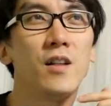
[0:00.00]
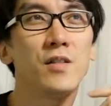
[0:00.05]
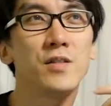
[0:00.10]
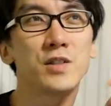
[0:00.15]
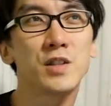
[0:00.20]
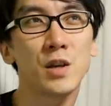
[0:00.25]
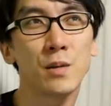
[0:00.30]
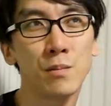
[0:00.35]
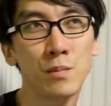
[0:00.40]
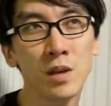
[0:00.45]

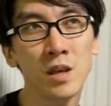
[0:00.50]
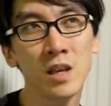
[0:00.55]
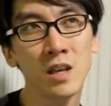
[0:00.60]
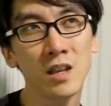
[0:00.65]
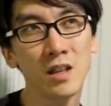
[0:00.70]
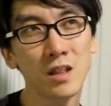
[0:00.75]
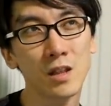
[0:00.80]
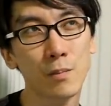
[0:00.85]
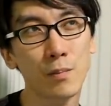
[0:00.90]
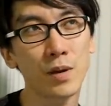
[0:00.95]
to
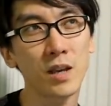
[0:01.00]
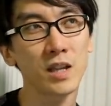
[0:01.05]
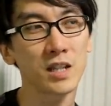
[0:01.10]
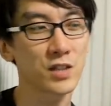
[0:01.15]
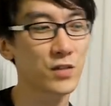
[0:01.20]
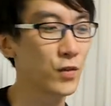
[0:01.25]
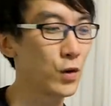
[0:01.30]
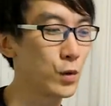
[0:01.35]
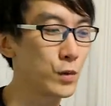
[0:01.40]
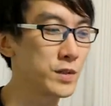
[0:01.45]
me, the
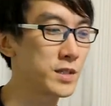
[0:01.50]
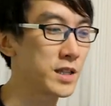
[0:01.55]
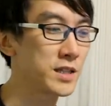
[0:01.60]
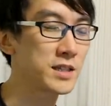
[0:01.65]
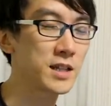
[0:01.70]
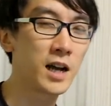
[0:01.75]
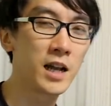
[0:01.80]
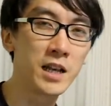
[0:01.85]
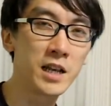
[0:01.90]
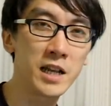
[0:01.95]
PS4 was this
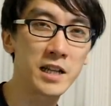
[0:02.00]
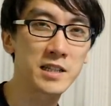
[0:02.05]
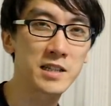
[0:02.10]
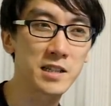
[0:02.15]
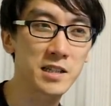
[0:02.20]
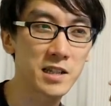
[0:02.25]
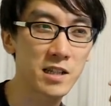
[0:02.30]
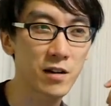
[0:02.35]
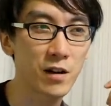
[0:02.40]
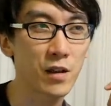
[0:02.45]

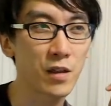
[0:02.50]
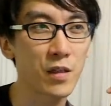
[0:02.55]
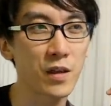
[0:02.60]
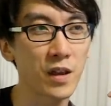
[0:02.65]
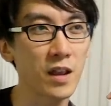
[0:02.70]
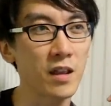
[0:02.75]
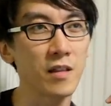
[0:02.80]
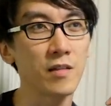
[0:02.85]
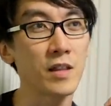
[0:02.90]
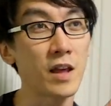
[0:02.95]
unnecessary
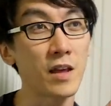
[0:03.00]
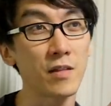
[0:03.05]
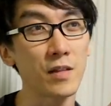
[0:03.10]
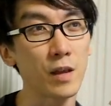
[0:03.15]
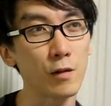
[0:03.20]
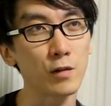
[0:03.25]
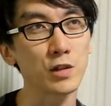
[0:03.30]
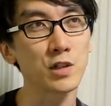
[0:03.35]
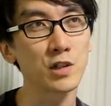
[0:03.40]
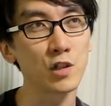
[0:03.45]
thing that they
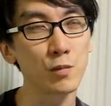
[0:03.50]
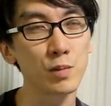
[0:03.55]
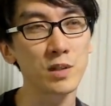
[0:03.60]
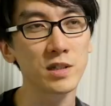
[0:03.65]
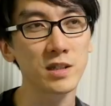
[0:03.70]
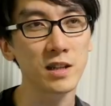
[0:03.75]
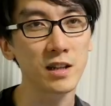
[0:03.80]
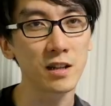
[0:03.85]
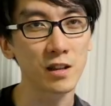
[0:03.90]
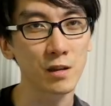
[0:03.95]
were
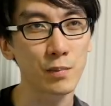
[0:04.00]
superseding